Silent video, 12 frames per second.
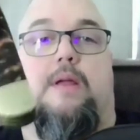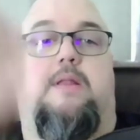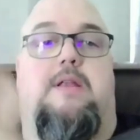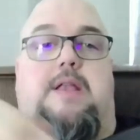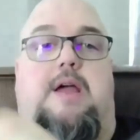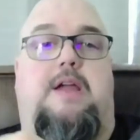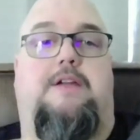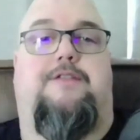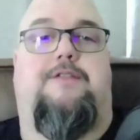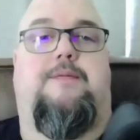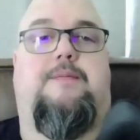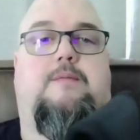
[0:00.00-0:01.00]
The knife,
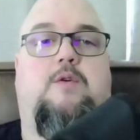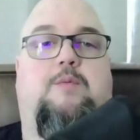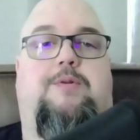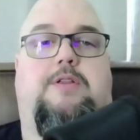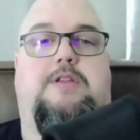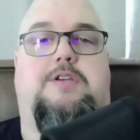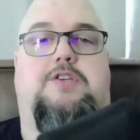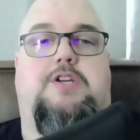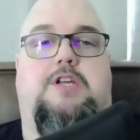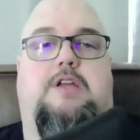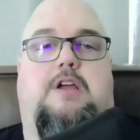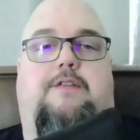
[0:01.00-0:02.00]
we'll put the
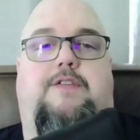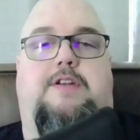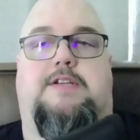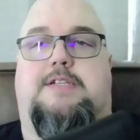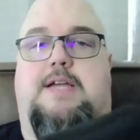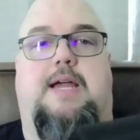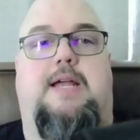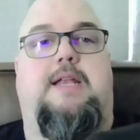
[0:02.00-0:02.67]
sheath off to the side